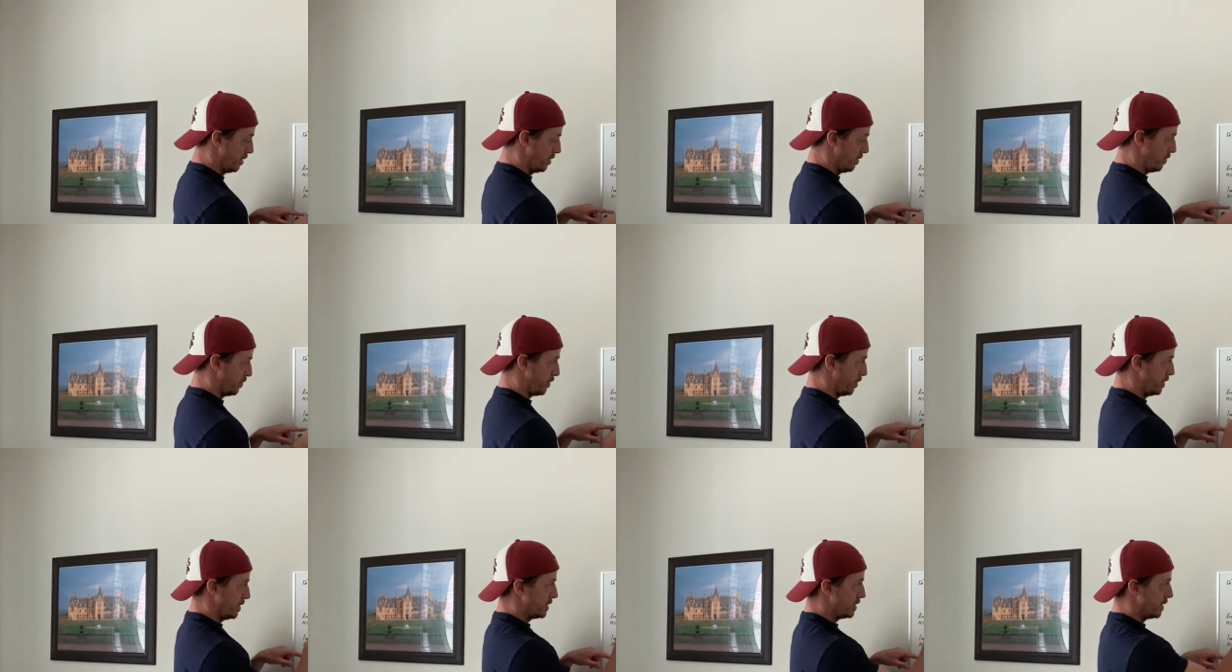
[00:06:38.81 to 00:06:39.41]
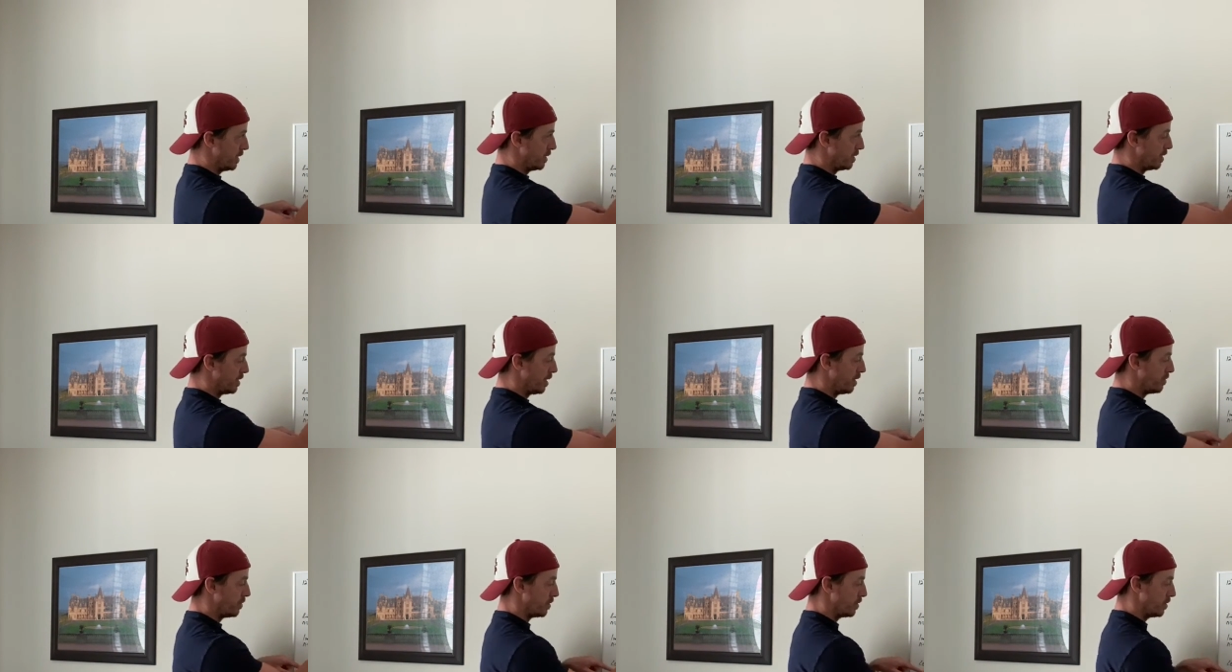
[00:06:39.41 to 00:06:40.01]
for this thing to
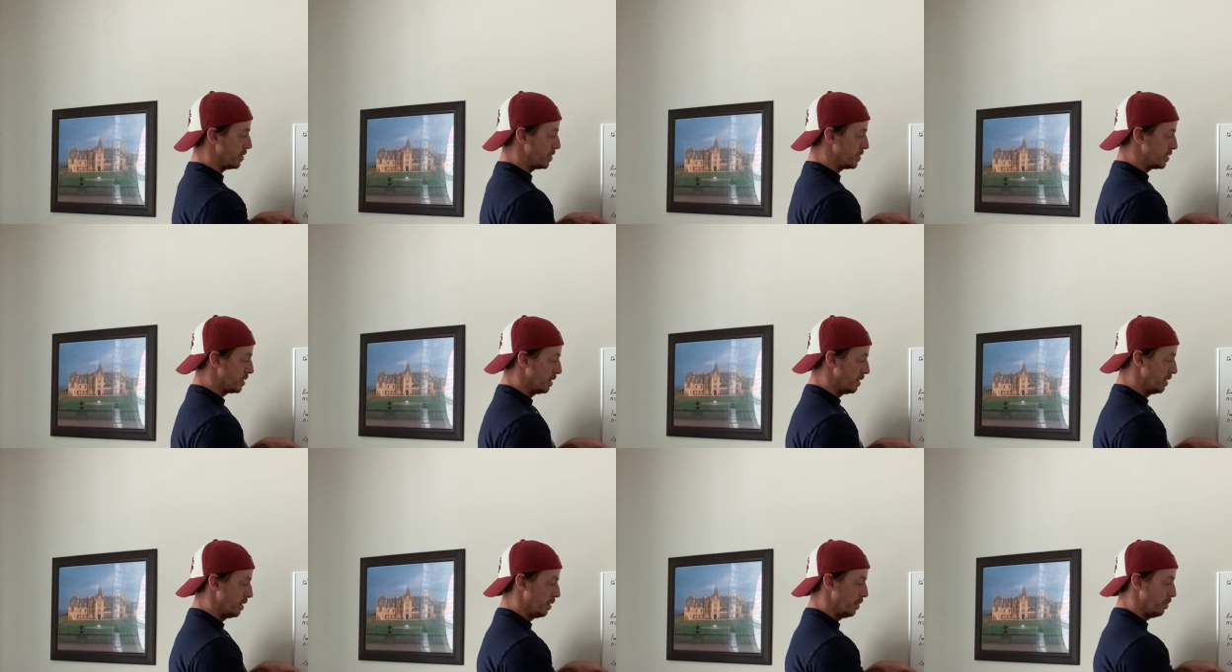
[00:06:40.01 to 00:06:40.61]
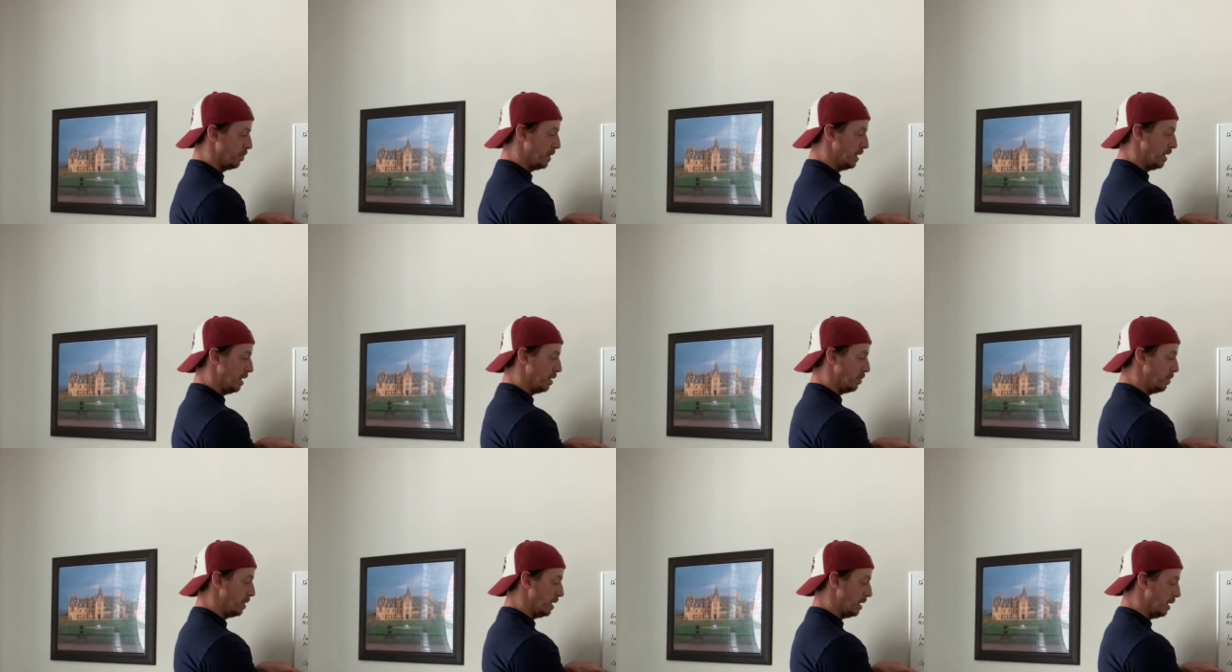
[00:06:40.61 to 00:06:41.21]
diverge, p
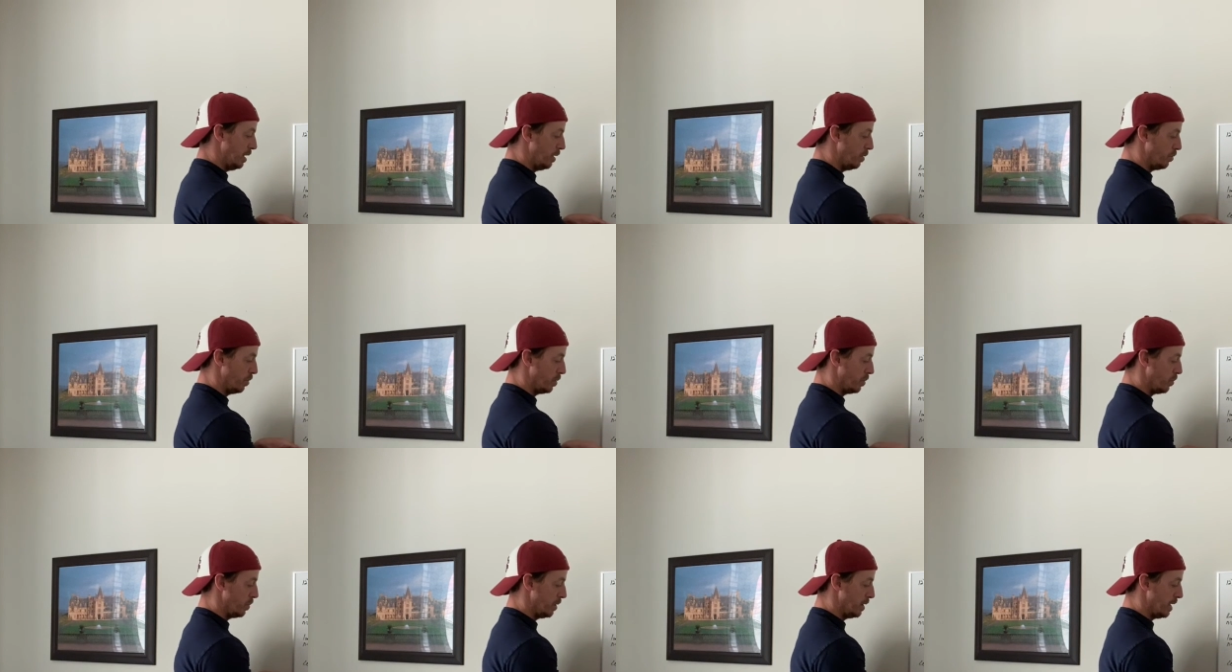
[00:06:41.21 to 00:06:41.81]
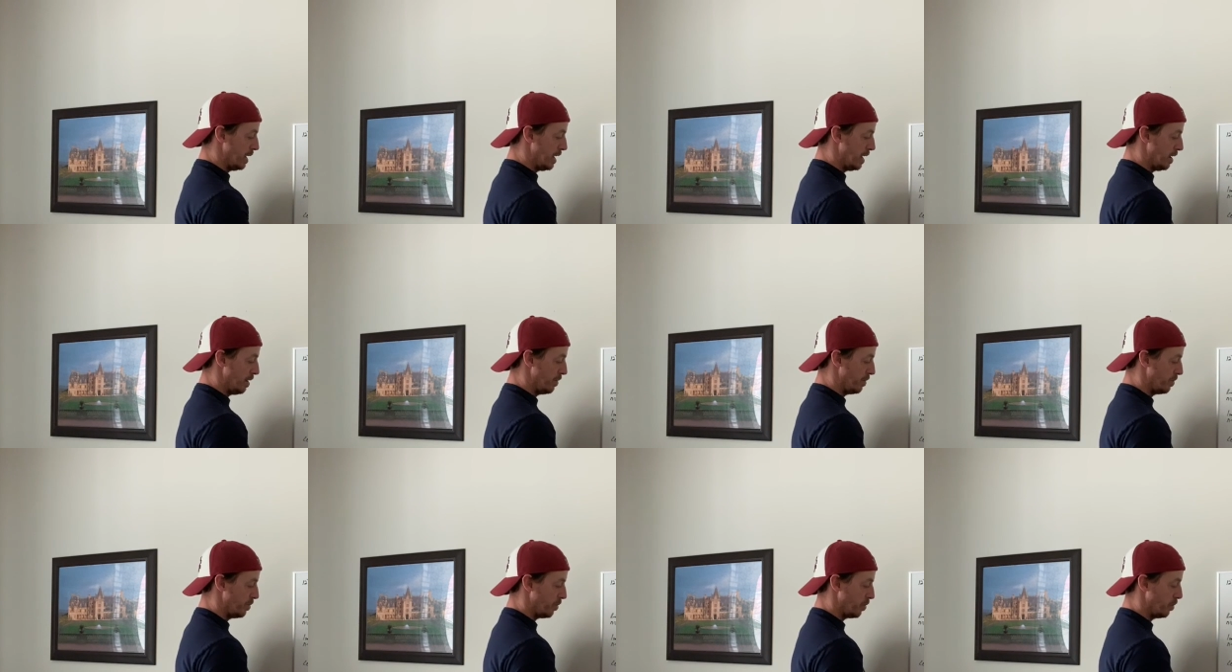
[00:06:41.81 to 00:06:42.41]
can be equal to
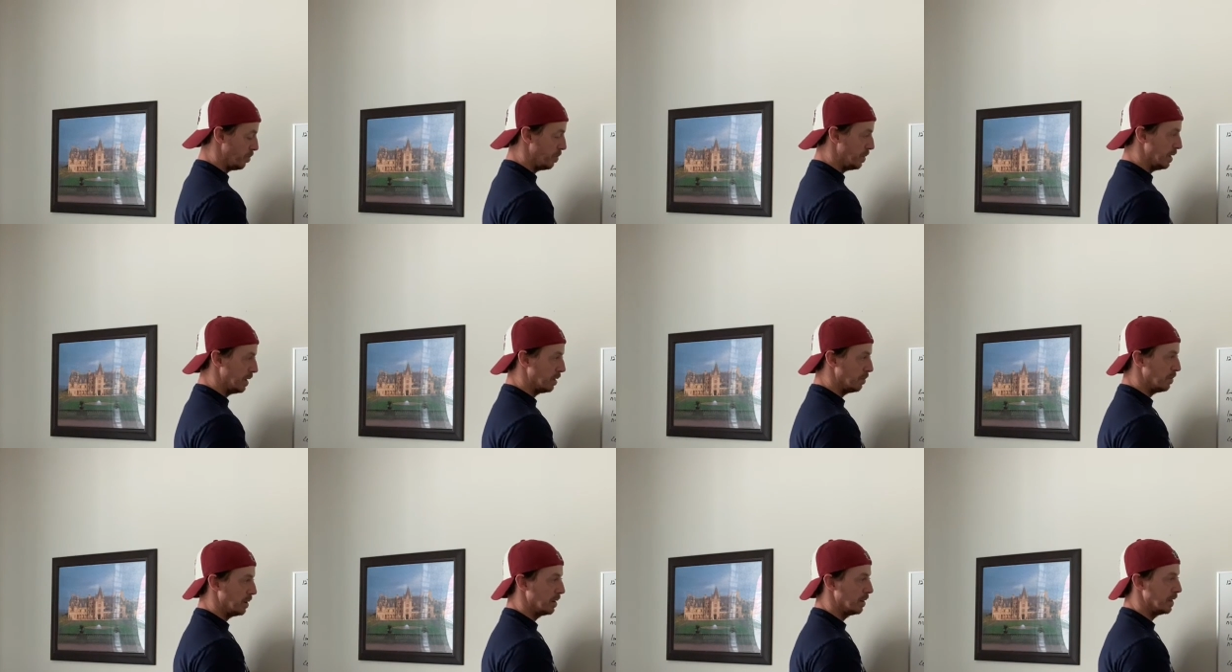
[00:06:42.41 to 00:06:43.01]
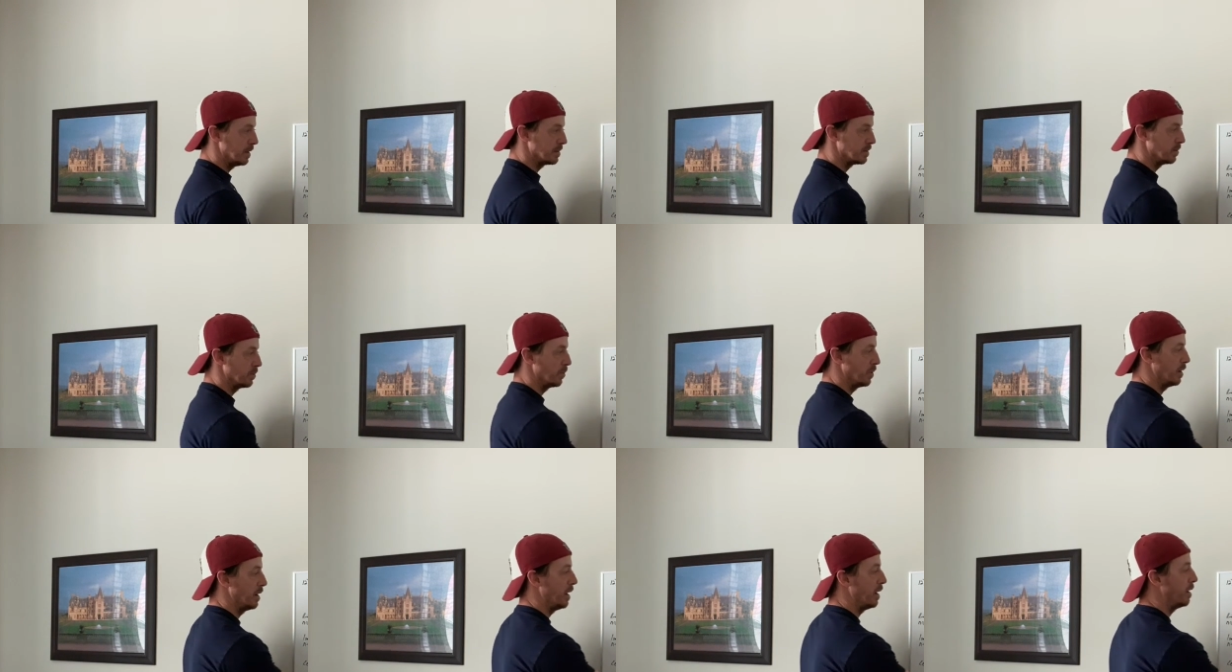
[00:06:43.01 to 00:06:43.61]
1/2 or p can be less than
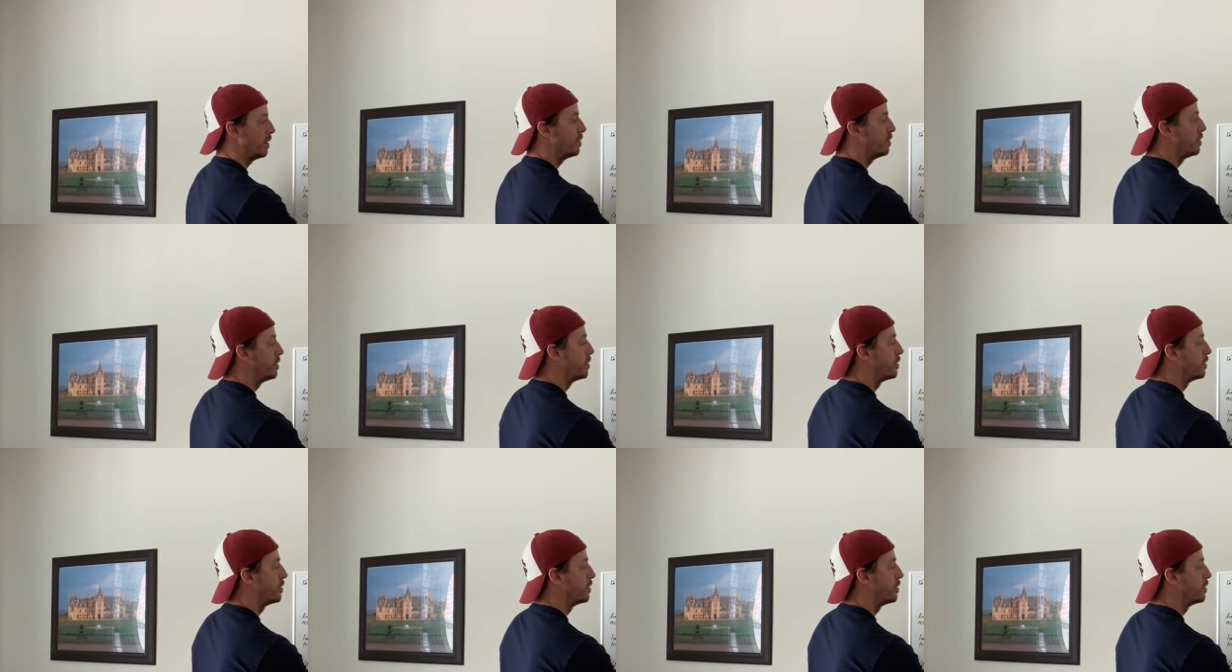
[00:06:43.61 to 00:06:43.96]
1/2.